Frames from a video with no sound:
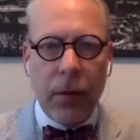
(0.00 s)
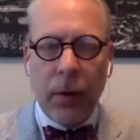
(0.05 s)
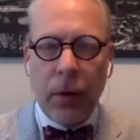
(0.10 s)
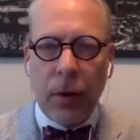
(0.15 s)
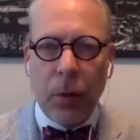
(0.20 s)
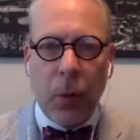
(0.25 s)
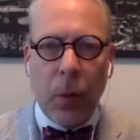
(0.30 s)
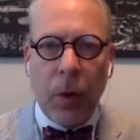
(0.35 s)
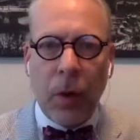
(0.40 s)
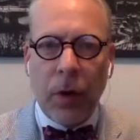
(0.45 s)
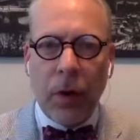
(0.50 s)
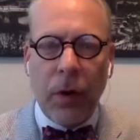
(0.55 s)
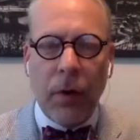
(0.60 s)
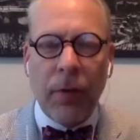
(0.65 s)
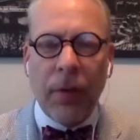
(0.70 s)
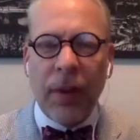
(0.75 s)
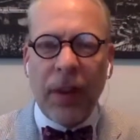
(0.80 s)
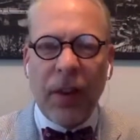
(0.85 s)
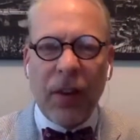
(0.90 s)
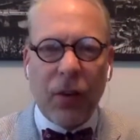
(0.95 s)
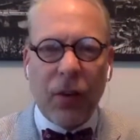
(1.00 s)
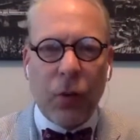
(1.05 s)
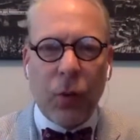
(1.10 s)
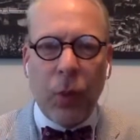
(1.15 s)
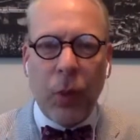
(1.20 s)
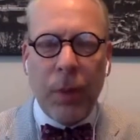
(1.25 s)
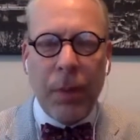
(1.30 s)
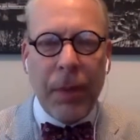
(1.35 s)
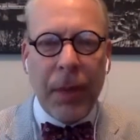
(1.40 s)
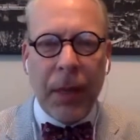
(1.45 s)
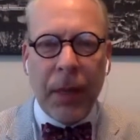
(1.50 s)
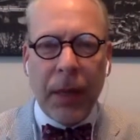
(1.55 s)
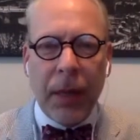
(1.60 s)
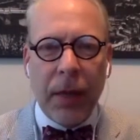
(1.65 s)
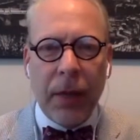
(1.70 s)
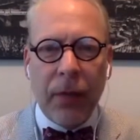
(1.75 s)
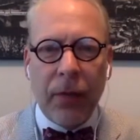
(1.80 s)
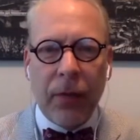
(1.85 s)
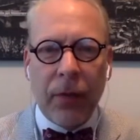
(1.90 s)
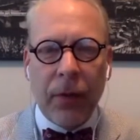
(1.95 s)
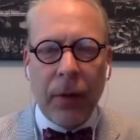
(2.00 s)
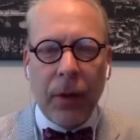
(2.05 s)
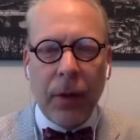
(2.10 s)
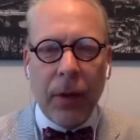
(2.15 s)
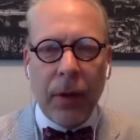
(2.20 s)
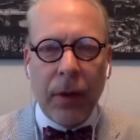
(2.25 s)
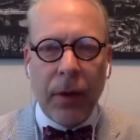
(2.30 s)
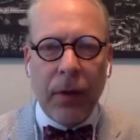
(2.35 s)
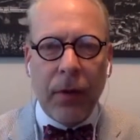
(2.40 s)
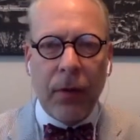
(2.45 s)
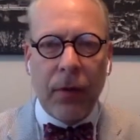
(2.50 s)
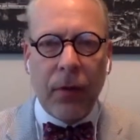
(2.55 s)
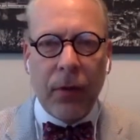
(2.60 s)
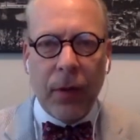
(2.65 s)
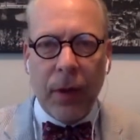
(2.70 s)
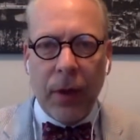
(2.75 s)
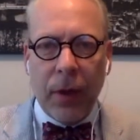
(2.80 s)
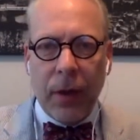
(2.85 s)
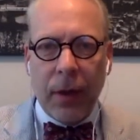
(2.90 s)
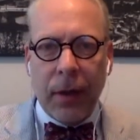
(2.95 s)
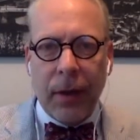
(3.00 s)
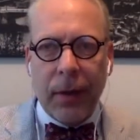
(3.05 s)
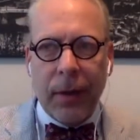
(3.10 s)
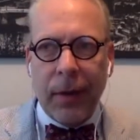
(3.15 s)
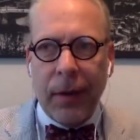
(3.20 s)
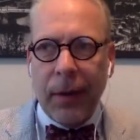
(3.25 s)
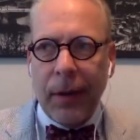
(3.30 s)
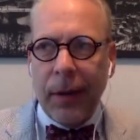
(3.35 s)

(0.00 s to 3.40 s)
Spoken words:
know, the world over that are sweeping these how